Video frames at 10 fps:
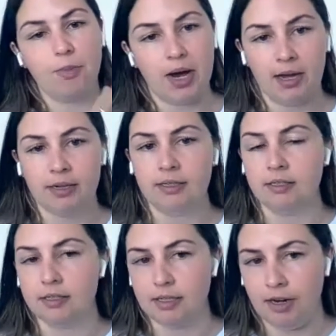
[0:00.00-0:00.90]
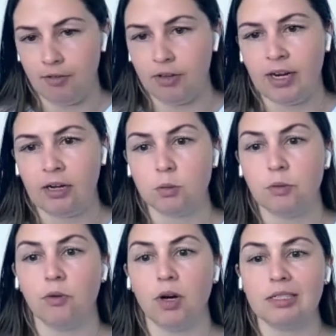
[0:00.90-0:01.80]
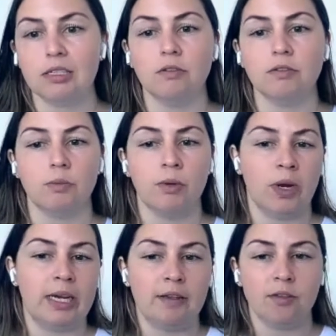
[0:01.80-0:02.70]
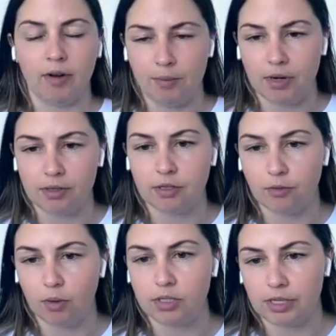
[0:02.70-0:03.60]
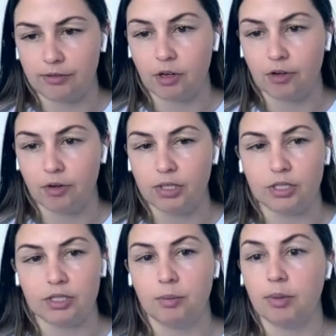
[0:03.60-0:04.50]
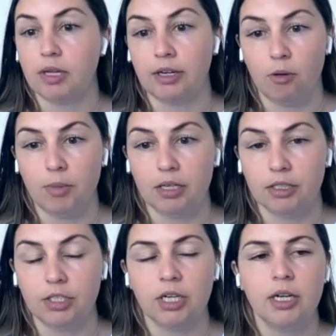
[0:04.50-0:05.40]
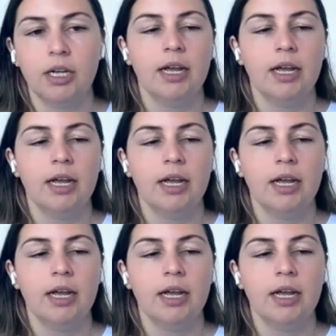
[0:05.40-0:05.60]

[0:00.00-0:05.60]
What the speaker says: partners, everything else before ourselves, and then we get the remnants of what's left over, which is typically not much.